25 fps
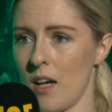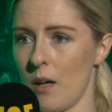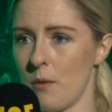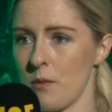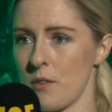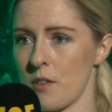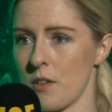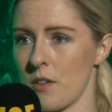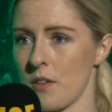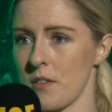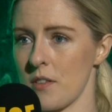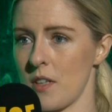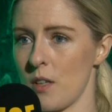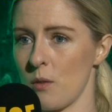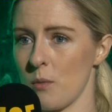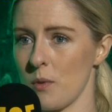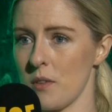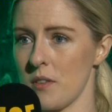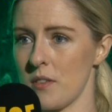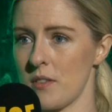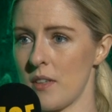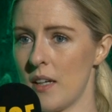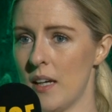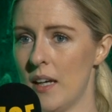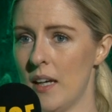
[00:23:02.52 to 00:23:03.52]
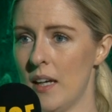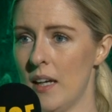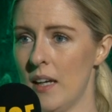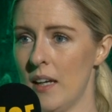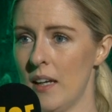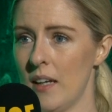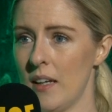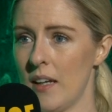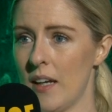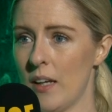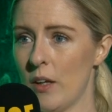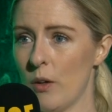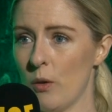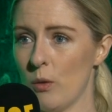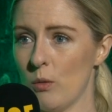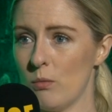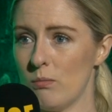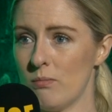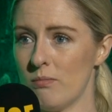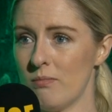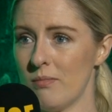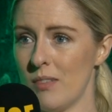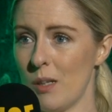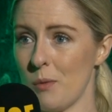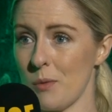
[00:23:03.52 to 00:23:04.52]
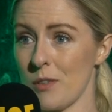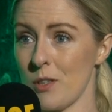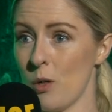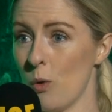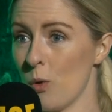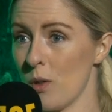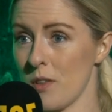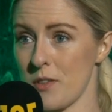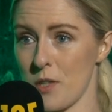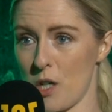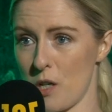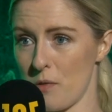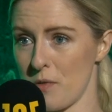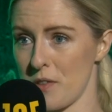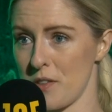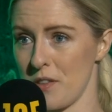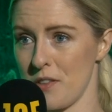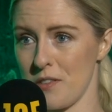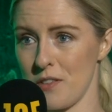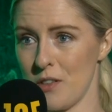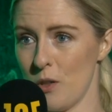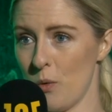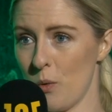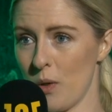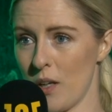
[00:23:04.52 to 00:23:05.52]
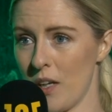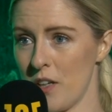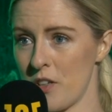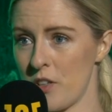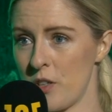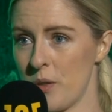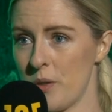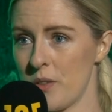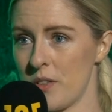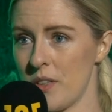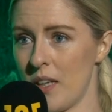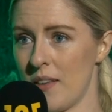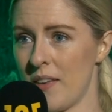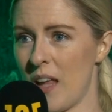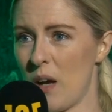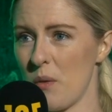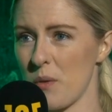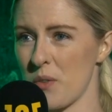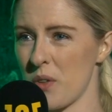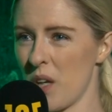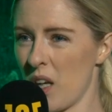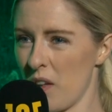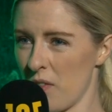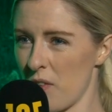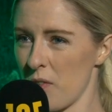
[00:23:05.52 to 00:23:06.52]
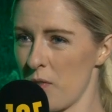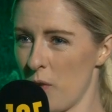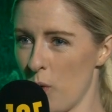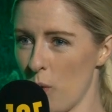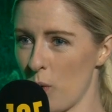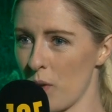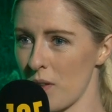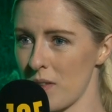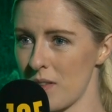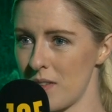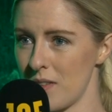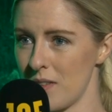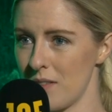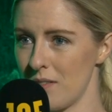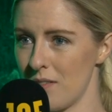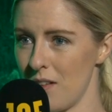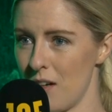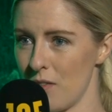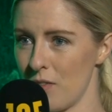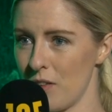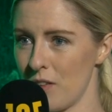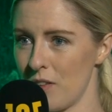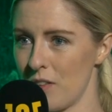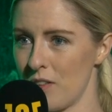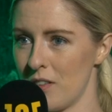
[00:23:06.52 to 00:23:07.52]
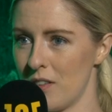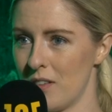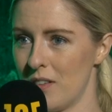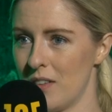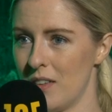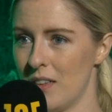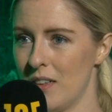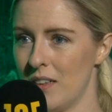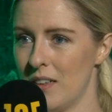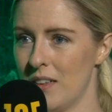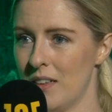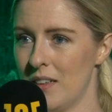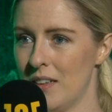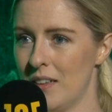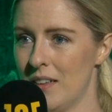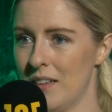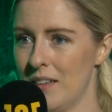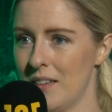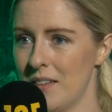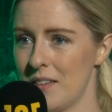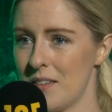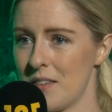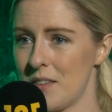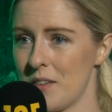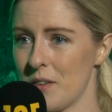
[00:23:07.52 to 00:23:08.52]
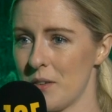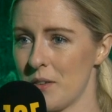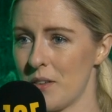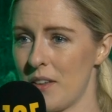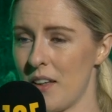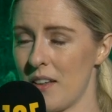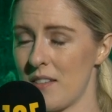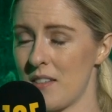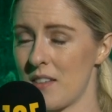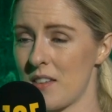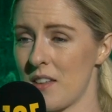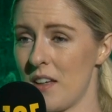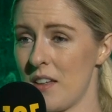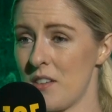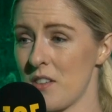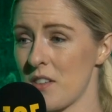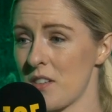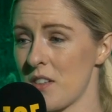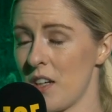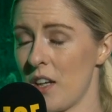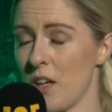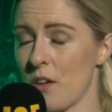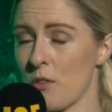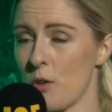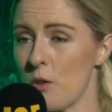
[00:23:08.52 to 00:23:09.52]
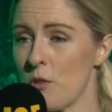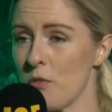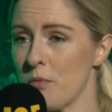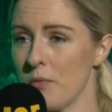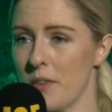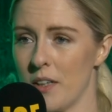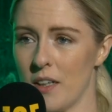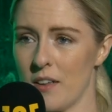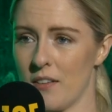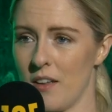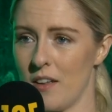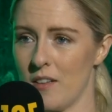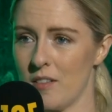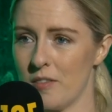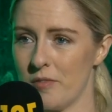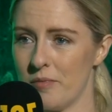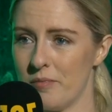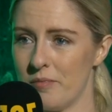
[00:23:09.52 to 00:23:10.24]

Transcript: and councillors, and it was you know, it was local services and local issues, mm. and hmm. that was kind of the focus of it. Yeah. So that's it. Just kind of grew from there then.